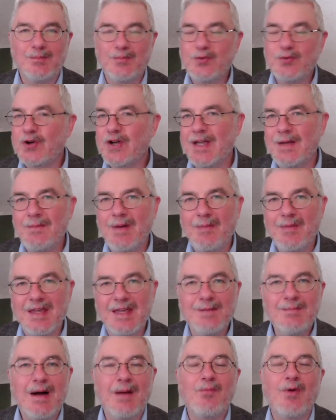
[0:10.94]
Bruchim
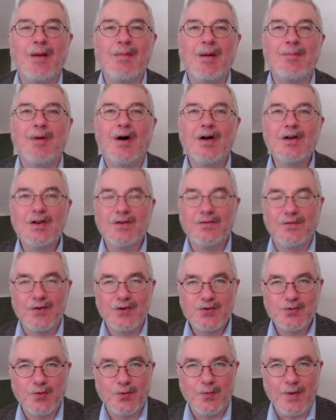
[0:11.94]
Abiyim. I'm Rabbi Paul, your
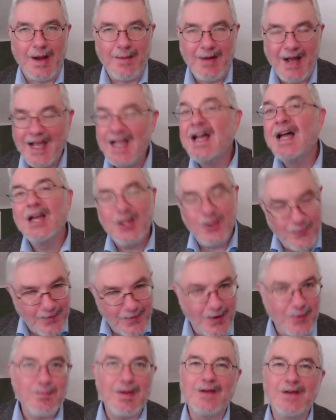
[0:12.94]
virtual rabbi. You
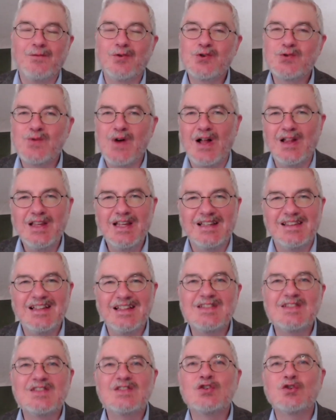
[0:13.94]
found Beit Virtuali, and
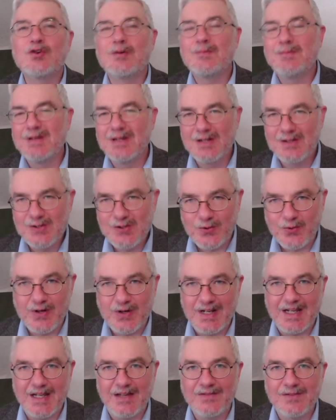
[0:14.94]
let's stir up a little Torah
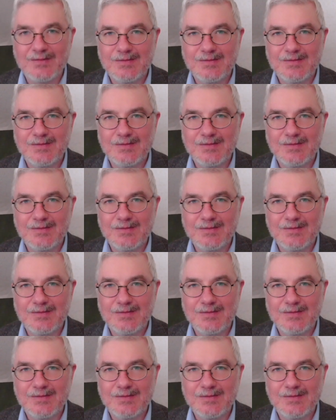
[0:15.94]
together.